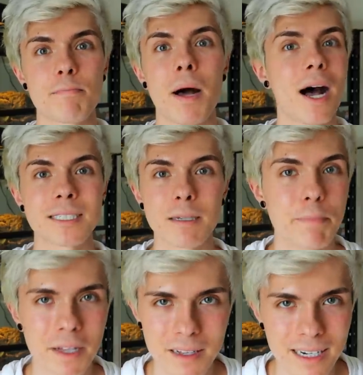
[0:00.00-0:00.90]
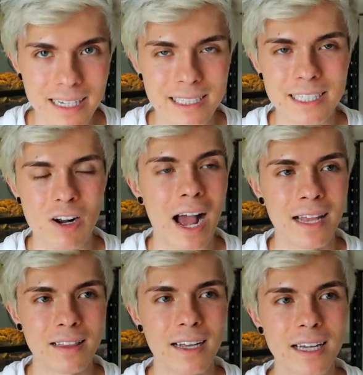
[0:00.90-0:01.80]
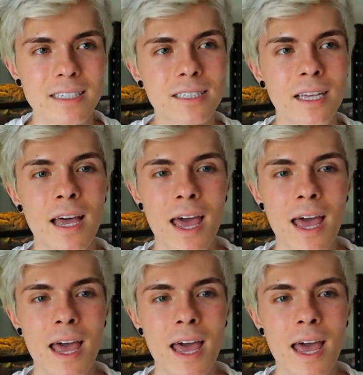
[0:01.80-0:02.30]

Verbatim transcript: possibilities. They're endless.